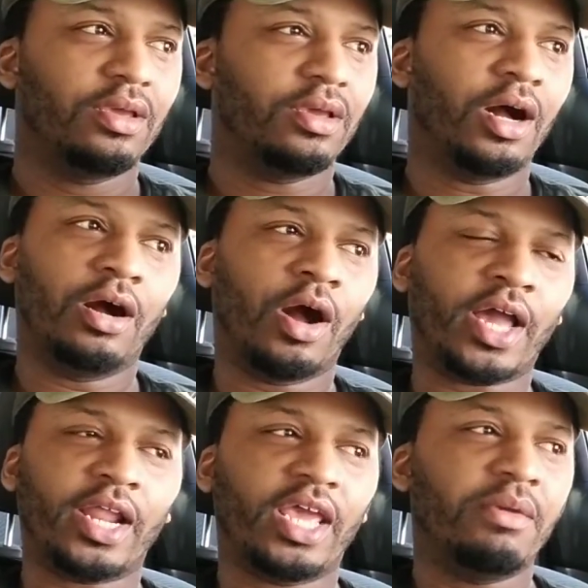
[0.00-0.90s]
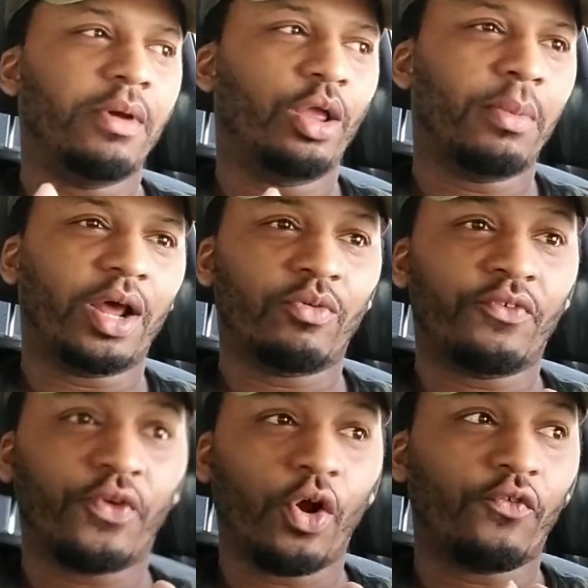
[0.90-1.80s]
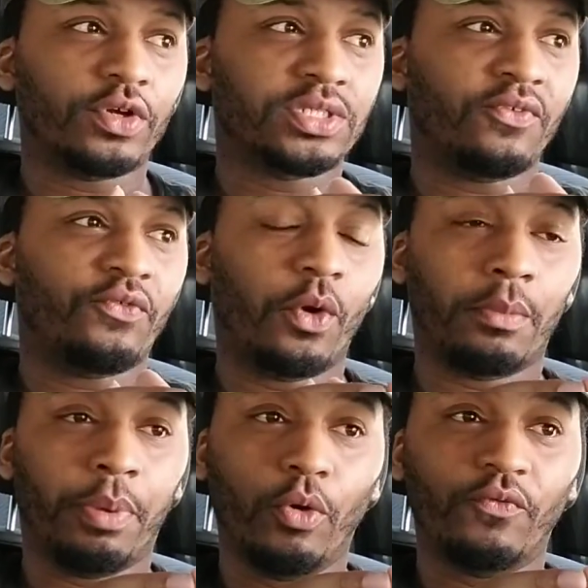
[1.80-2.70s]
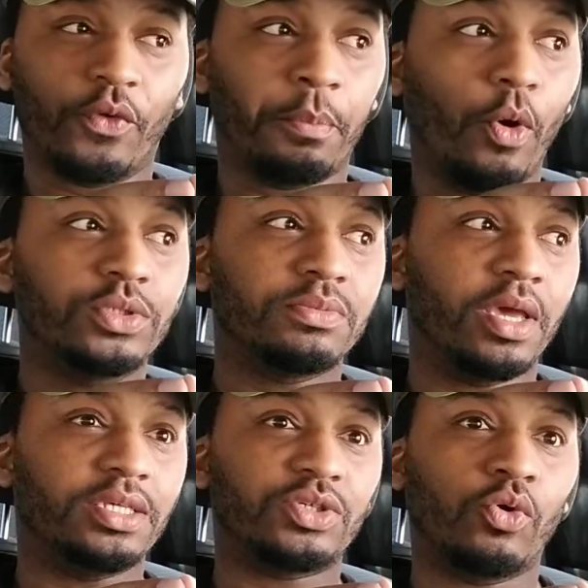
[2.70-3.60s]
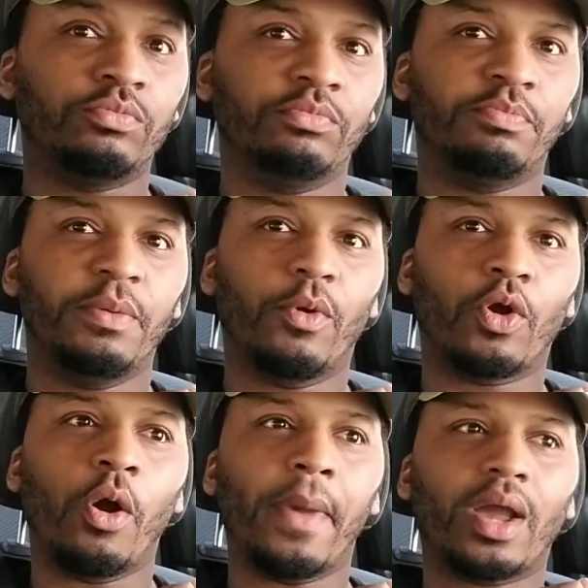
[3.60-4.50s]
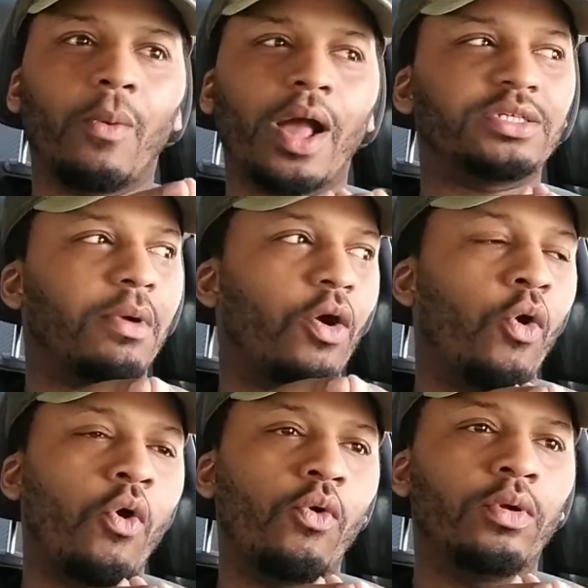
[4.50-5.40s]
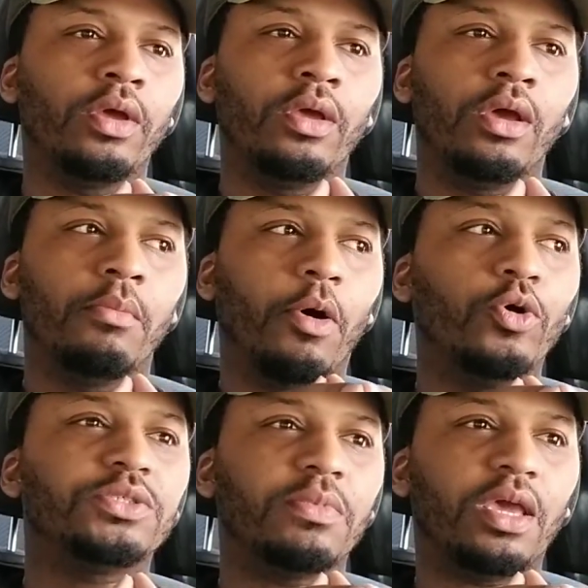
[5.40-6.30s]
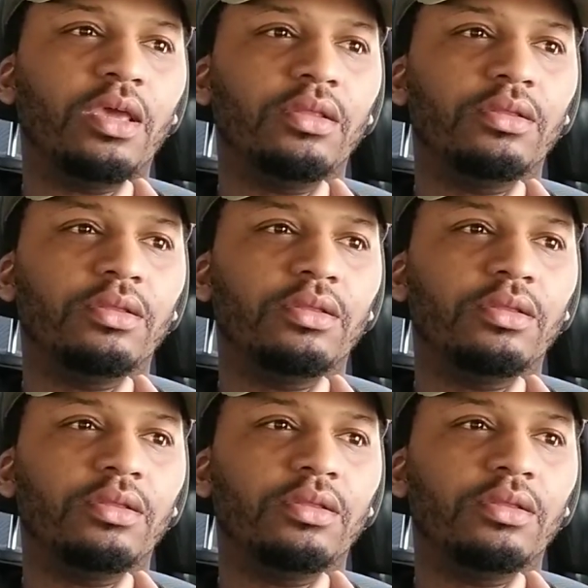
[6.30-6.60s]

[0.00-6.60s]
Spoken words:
I got an email about a referral for Postmates, so people are going back and watching my old Postmate